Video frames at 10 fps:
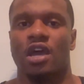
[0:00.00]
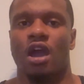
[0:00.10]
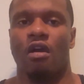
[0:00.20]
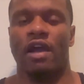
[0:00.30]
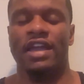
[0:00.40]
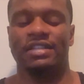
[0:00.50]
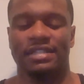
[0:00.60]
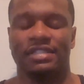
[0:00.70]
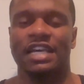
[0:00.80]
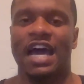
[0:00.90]
All right,
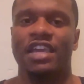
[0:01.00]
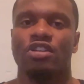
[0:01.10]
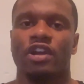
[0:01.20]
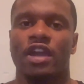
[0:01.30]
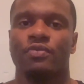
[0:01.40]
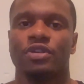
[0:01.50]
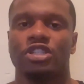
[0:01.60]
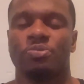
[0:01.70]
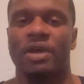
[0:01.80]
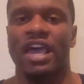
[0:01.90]
desire and
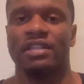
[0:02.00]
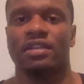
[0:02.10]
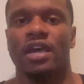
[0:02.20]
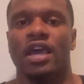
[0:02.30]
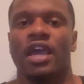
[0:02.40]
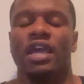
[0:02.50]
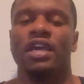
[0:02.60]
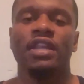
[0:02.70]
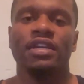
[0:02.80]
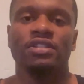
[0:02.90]
respect.
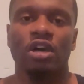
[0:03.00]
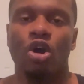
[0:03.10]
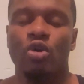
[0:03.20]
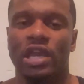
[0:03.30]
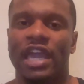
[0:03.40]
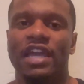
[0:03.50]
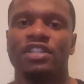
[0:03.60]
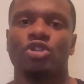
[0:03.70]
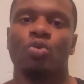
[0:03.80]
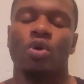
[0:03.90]
It is okay
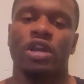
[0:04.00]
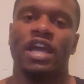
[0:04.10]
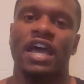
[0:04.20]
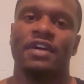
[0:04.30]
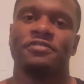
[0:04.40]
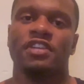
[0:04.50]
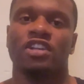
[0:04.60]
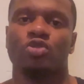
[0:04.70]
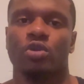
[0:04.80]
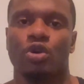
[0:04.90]
to want to have
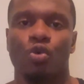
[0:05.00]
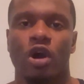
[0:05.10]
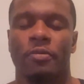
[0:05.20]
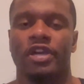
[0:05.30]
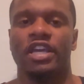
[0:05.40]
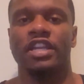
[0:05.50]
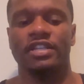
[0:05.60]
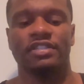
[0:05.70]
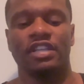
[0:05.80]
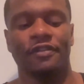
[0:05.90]
sex with a woman. It
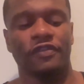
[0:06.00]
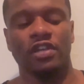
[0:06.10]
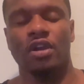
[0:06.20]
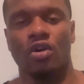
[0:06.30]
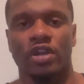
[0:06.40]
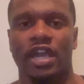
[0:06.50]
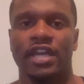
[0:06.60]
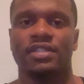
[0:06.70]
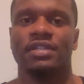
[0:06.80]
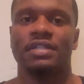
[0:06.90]
is definitely
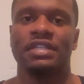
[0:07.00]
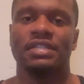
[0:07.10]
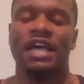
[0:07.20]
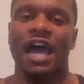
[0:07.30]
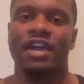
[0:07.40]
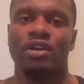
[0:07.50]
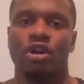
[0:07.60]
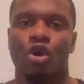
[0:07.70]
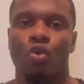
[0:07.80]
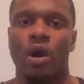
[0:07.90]
okay to desire
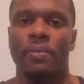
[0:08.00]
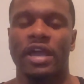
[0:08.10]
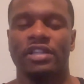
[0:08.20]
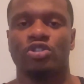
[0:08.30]
a woman and to